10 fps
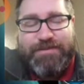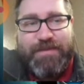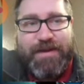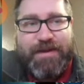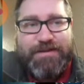
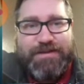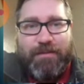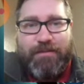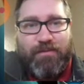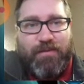because
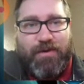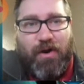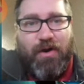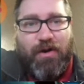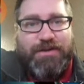some
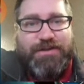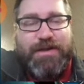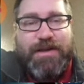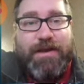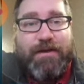cards,
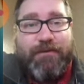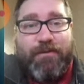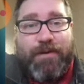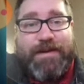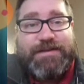
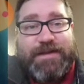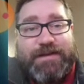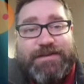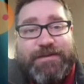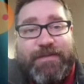for
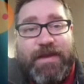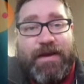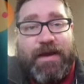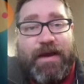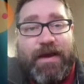instance,
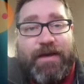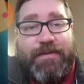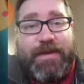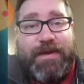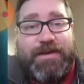
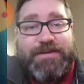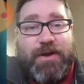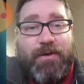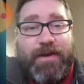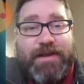the
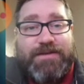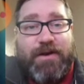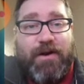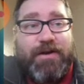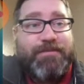Custodes
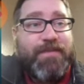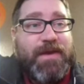card.